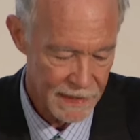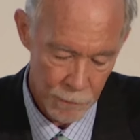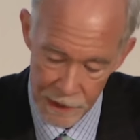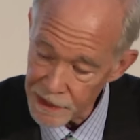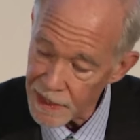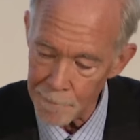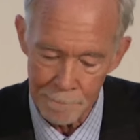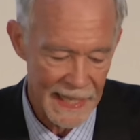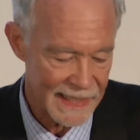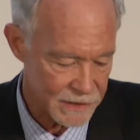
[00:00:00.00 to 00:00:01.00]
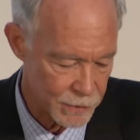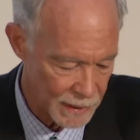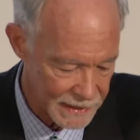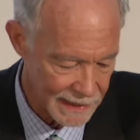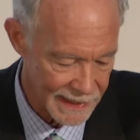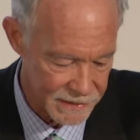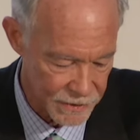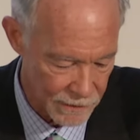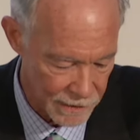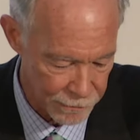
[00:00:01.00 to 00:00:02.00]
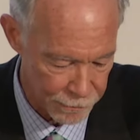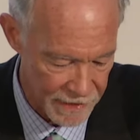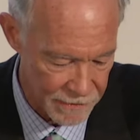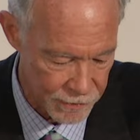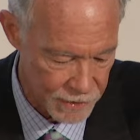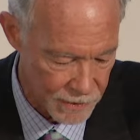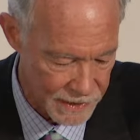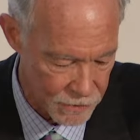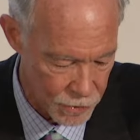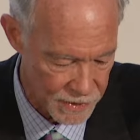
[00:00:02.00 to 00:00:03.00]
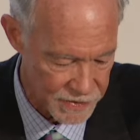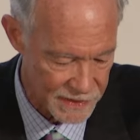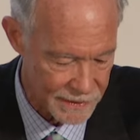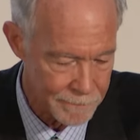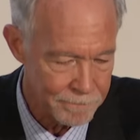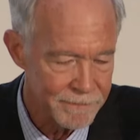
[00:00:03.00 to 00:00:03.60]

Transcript: And we can come back to it later if, if you're interested.